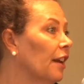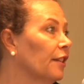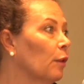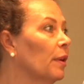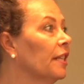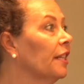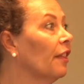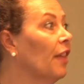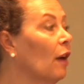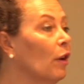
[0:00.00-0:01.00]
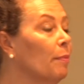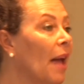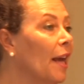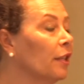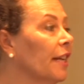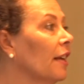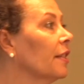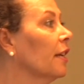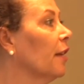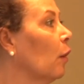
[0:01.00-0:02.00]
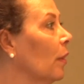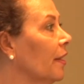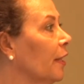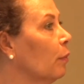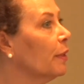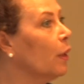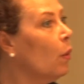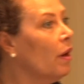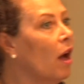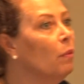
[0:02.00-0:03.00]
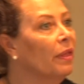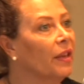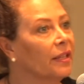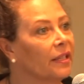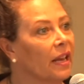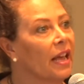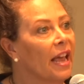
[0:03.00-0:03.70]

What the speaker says: is I want to see a thyroid panel test because I want to see what's going on with this.